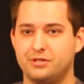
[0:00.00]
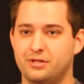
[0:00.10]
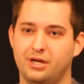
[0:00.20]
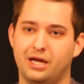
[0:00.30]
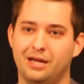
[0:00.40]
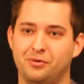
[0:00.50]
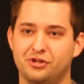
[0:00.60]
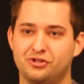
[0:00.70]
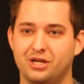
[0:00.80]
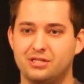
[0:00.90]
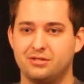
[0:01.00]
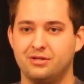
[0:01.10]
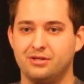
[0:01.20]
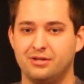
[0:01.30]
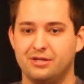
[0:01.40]
was not able to trust
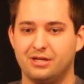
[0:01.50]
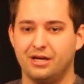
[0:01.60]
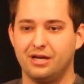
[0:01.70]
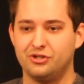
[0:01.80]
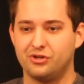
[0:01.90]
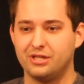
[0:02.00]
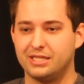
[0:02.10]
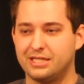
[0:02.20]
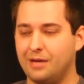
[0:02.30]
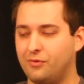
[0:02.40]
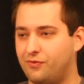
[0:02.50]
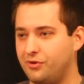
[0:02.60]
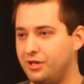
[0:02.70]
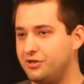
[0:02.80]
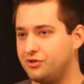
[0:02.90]
during the time
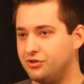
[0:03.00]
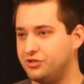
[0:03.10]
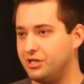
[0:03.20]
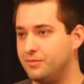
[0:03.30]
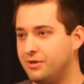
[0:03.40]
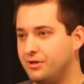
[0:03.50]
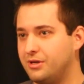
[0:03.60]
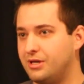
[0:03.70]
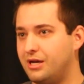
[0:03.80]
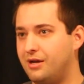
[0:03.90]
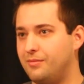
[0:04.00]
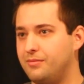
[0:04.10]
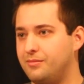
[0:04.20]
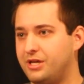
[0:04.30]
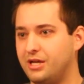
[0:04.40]
before the internship
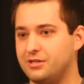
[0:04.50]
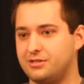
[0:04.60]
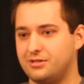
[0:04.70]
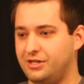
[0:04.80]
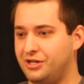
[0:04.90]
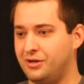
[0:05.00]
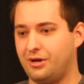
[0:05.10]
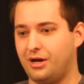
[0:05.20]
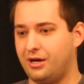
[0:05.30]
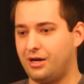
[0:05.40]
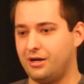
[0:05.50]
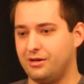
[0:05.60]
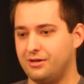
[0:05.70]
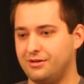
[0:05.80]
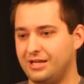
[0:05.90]
because,
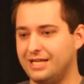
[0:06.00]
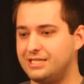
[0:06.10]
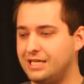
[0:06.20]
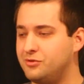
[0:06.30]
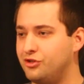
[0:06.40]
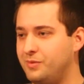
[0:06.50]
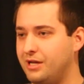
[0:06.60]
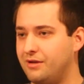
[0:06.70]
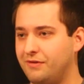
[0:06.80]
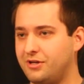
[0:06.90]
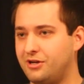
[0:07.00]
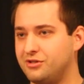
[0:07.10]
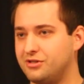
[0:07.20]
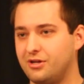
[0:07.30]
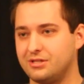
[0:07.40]
it seemed too big.
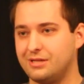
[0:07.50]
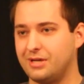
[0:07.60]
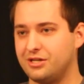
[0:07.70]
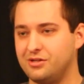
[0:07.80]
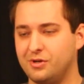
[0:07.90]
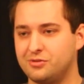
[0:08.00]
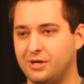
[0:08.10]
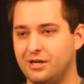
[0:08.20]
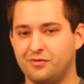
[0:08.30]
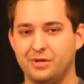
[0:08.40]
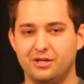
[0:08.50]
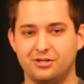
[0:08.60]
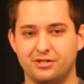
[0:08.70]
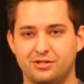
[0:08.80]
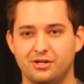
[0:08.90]
$1,500 seemed like too much money for me to
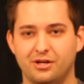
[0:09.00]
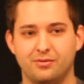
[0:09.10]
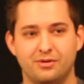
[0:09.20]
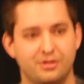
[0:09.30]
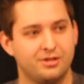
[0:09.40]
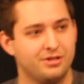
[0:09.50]
just, go.